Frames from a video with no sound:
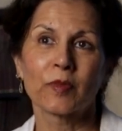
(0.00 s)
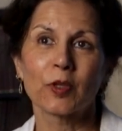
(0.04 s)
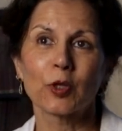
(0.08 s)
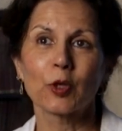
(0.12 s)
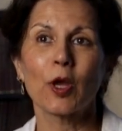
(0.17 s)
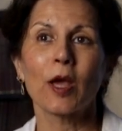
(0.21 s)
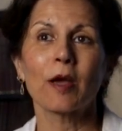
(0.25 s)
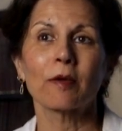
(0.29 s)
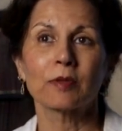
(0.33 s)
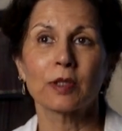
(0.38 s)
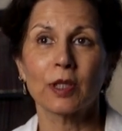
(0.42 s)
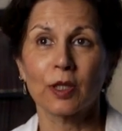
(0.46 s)

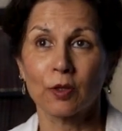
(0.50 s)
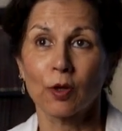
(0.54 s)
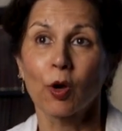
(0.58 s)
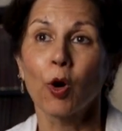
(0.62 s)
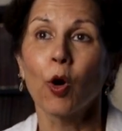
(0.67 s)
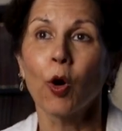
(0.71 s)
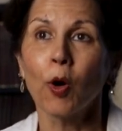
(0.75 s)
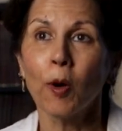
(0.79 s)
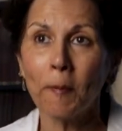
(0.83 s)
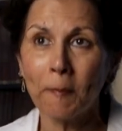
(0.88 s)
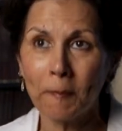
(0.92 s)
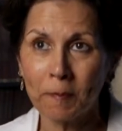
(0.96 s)
you have that
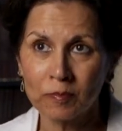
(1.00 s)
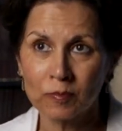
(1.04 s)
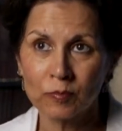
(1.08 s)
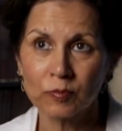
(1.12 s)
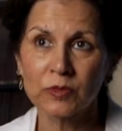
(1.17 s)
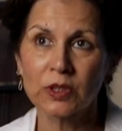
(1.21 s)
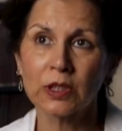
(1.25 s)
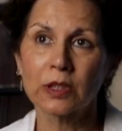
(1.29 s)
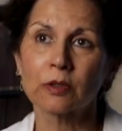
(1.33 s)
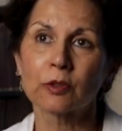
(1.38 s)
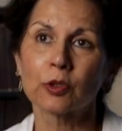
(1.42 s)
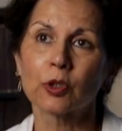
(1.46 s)
hope
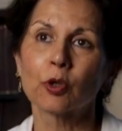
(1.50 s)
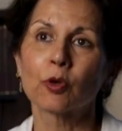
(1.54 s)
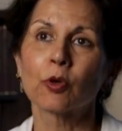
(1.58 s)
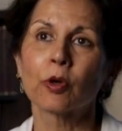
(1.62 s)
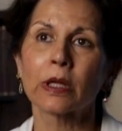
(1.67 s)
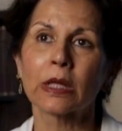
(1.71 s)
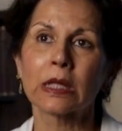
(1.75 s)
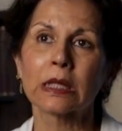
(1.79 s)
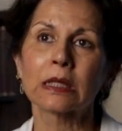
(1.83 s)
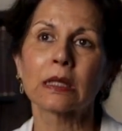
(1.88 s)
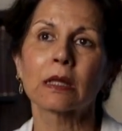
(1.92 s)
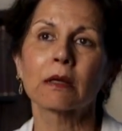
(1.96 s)
that you're
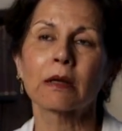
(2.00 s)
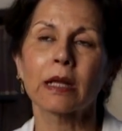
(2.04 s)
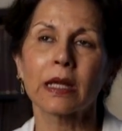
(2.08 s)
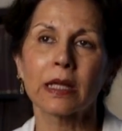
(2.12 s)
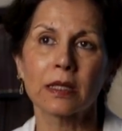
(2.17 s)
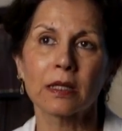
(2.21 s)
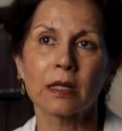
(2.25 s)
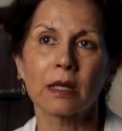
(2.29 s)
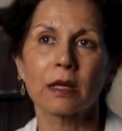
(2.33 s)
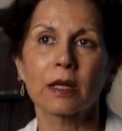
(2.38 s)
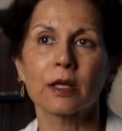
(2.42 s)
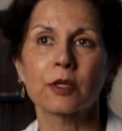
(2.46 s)
going in the
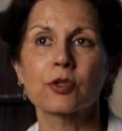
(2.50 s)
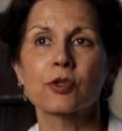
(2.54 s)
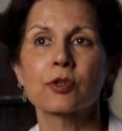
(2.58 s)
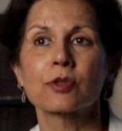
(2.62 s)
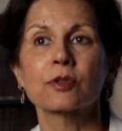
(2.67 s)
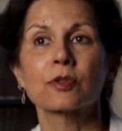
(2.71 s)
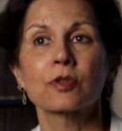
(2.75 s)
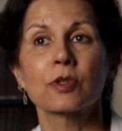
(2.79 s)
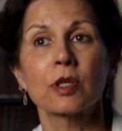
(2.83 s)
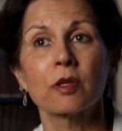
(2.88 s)
right directions,